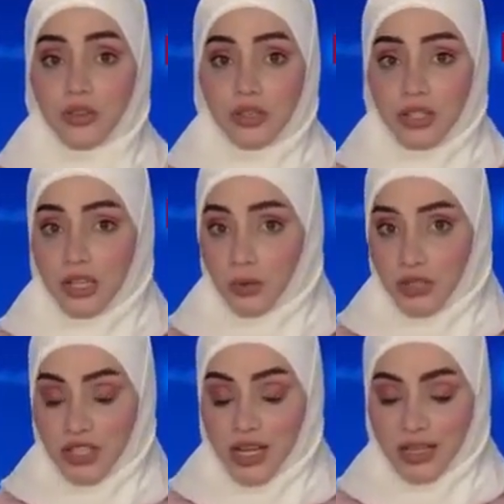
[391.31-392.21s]
Others they
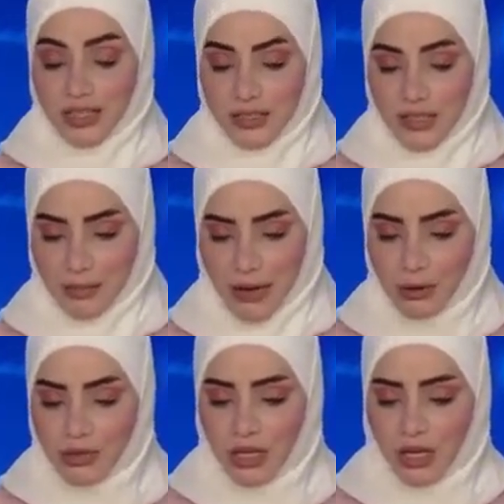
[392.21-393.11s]
were silent
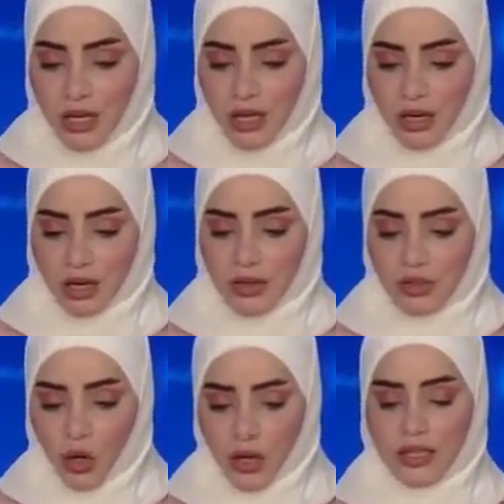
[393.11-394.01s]
about,
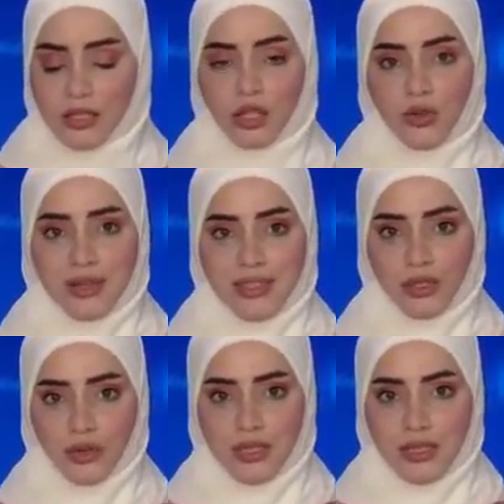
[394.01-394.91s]
that targeted U.S.
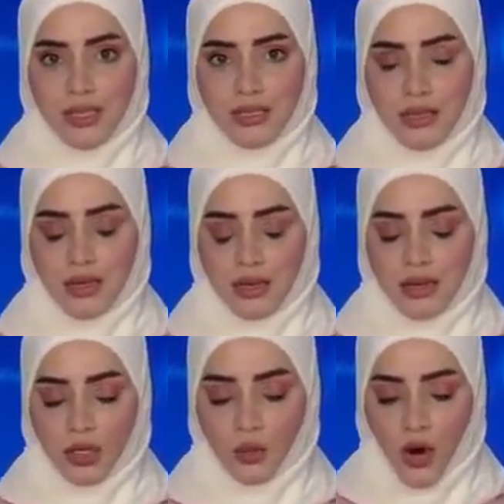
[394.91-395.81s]
interests in
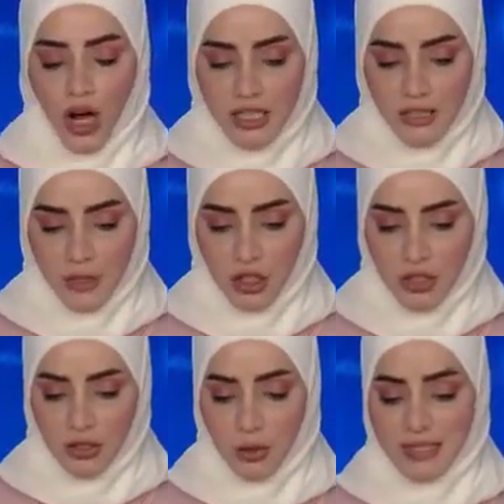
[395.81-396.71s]
Iraq,
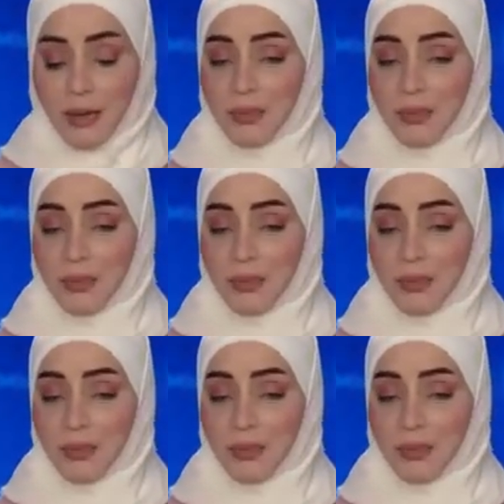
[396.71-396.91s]
especially the U.S.